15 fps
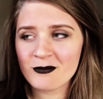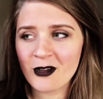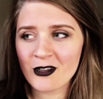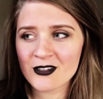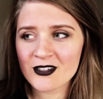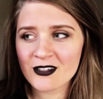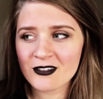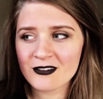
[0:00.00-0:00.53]

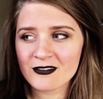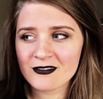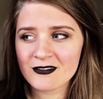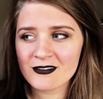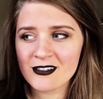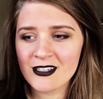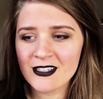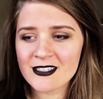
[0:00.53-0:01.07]
Also,
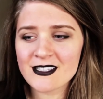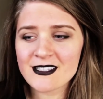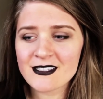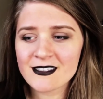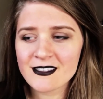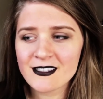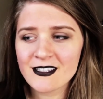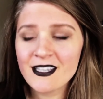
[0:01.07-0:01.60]
it's
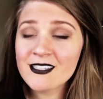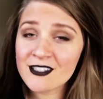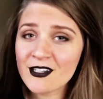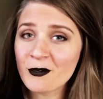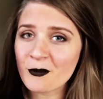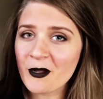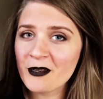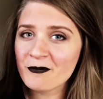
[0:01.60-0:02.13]
a
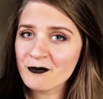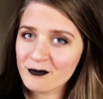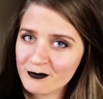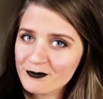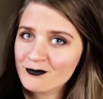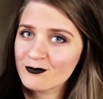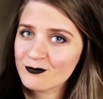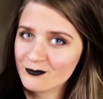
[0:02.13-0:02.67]
good one.
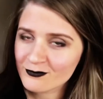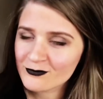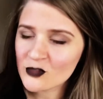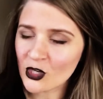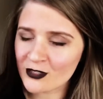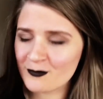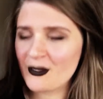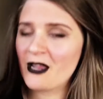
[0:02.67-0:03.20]

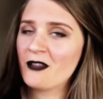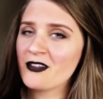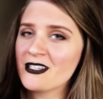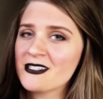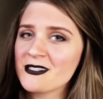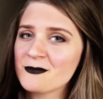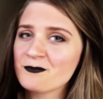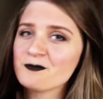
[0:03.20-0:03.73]
Trust me on
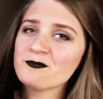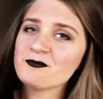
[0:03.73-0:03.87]
this.